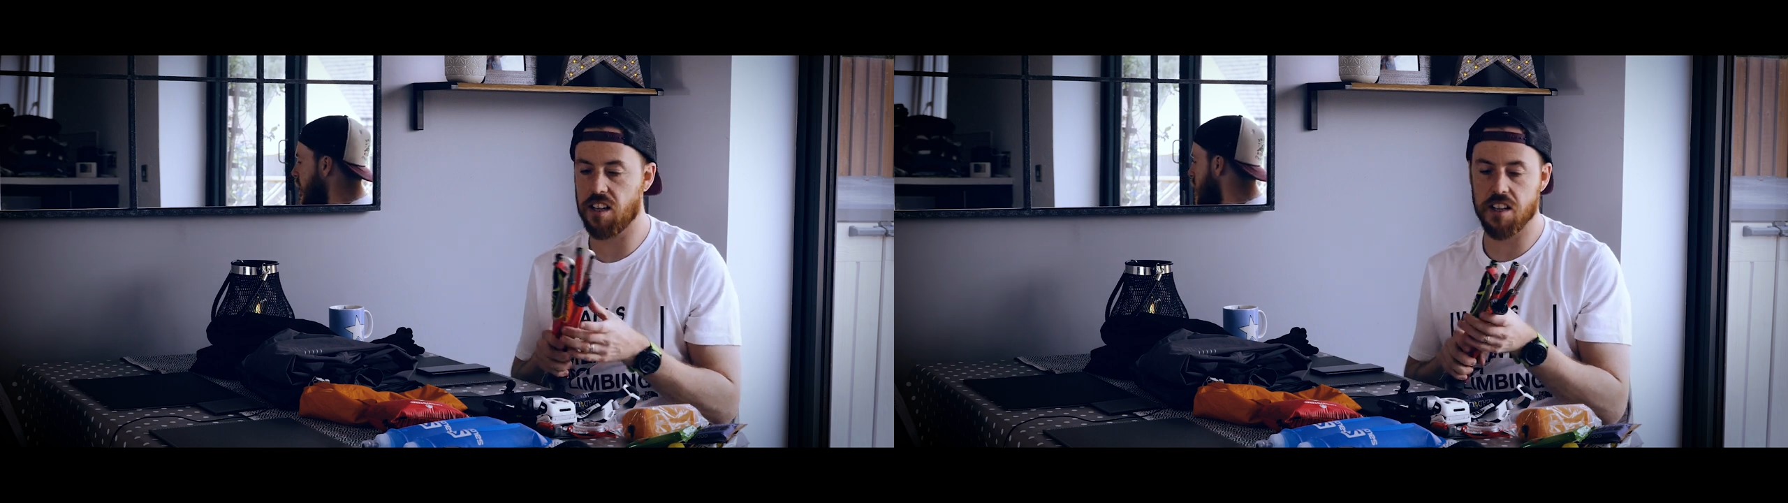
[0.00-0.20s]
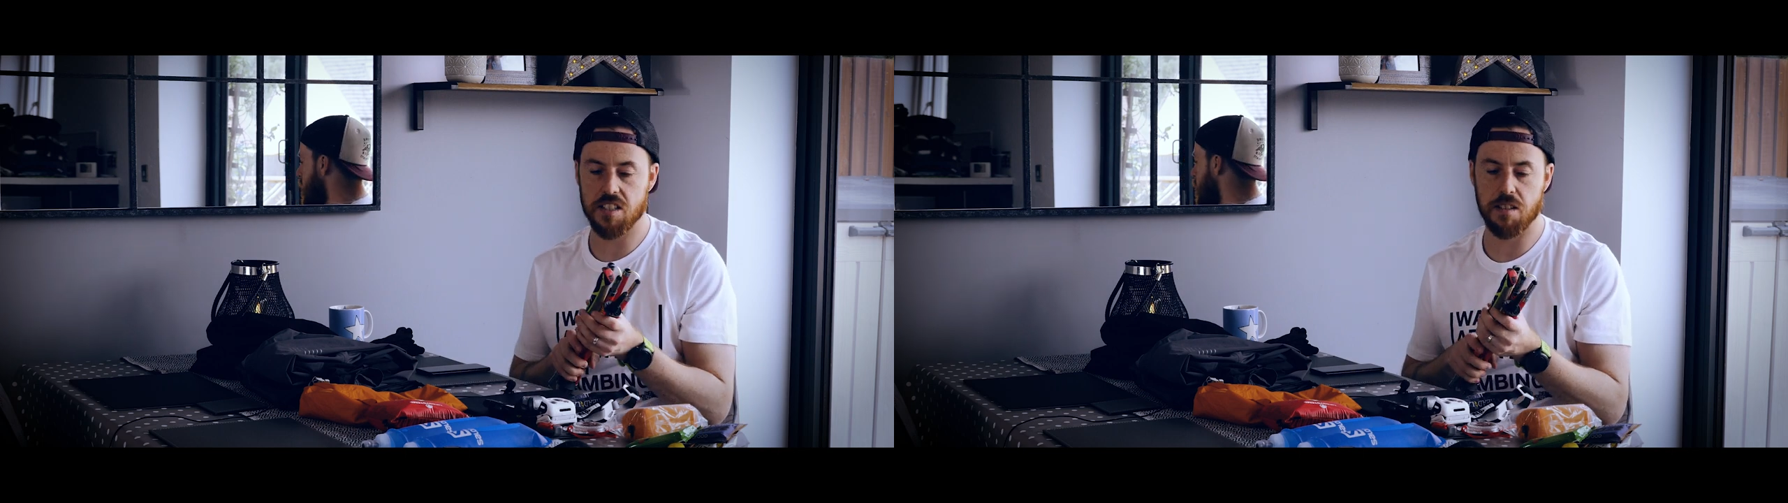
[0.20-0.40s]

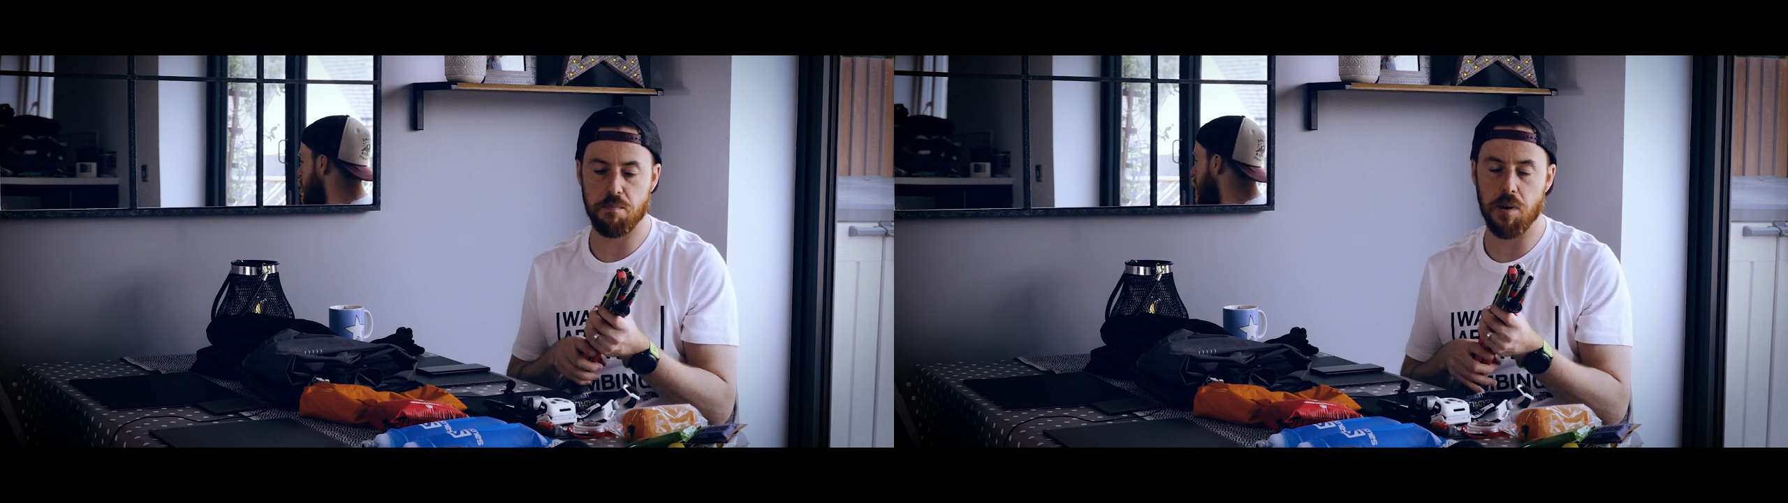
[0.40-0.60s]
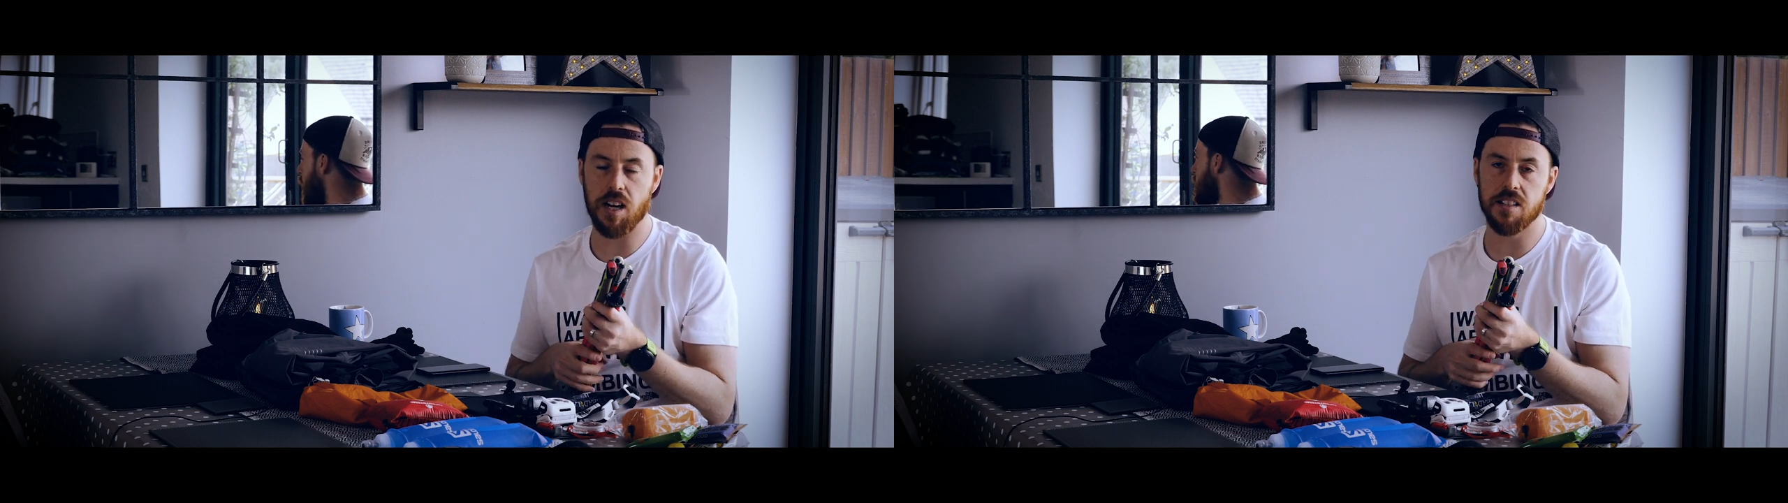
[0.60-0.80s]

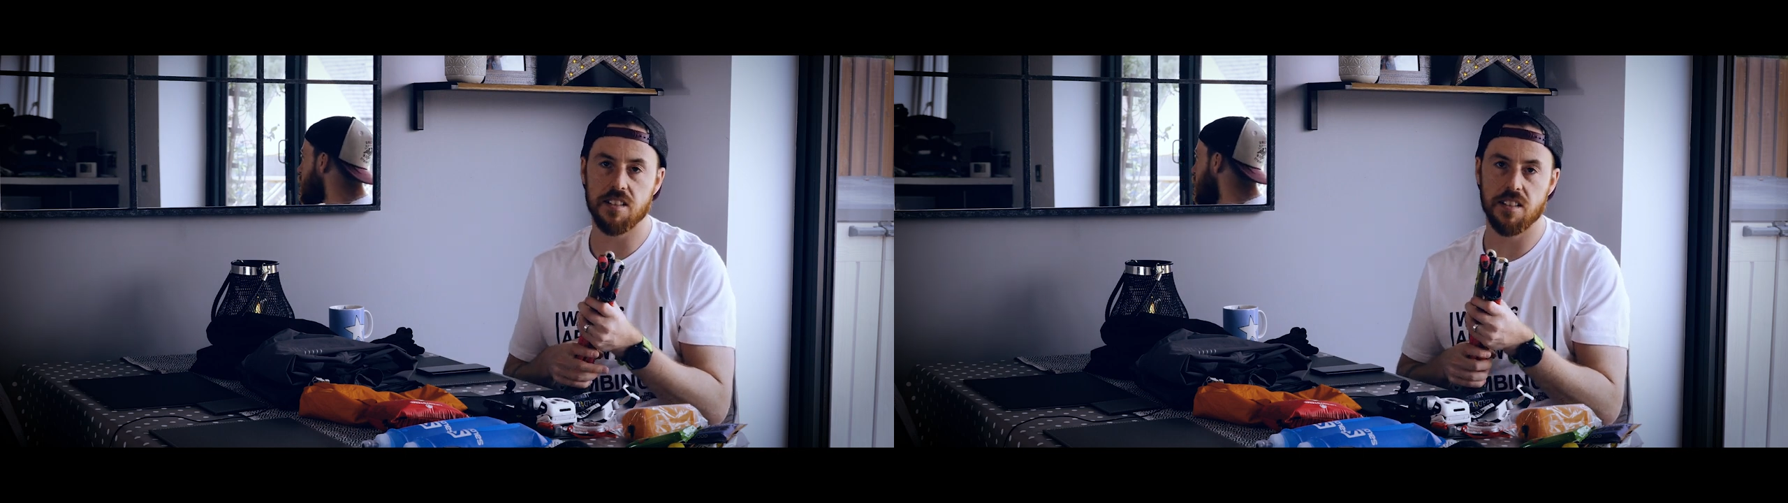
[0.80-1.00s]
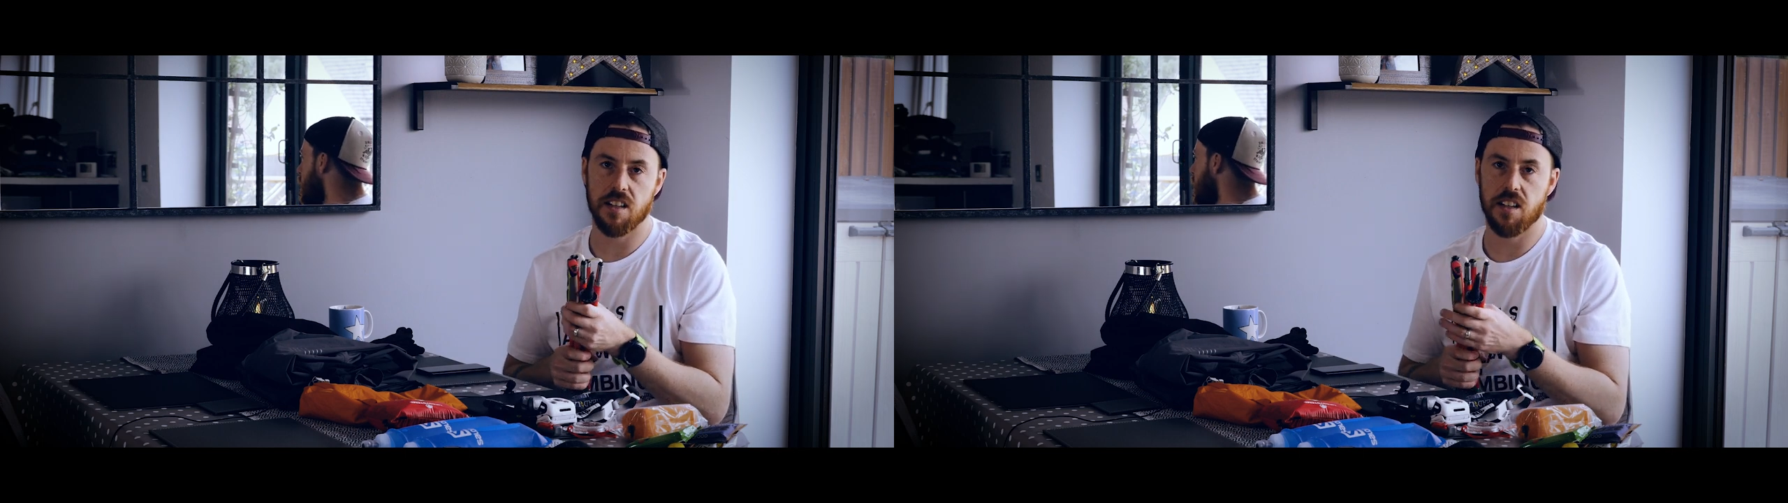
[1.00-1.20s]
list,
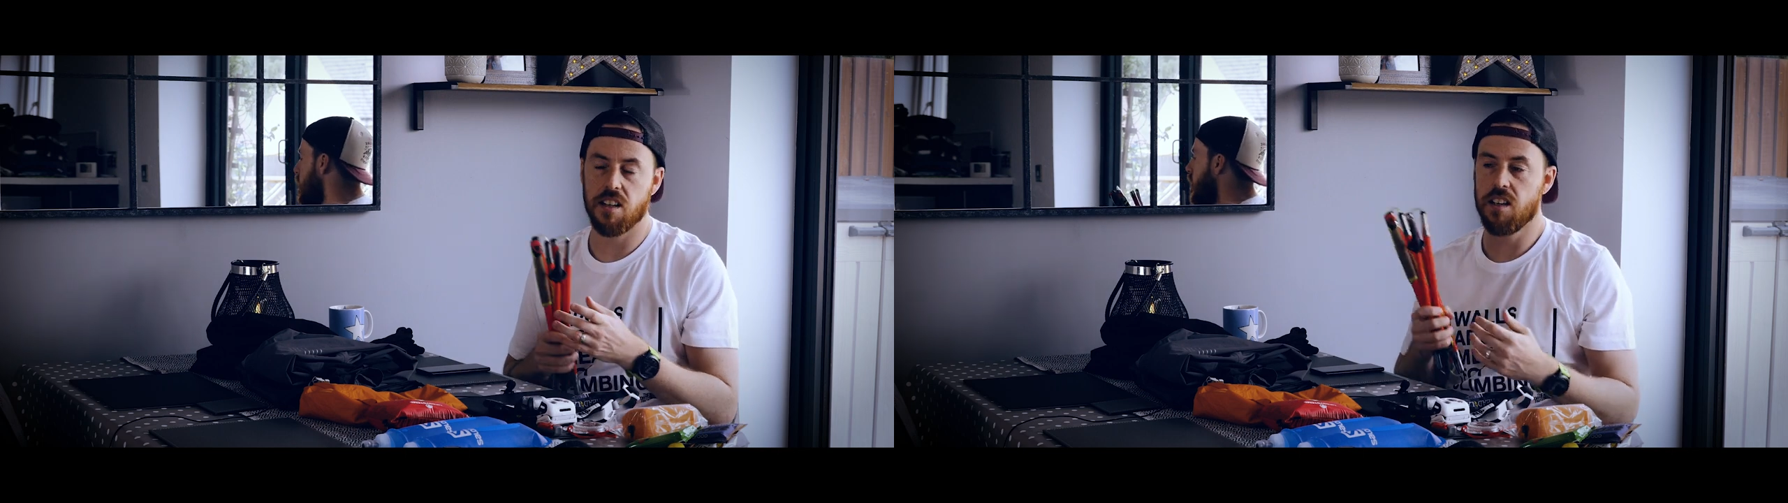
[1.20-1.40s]
but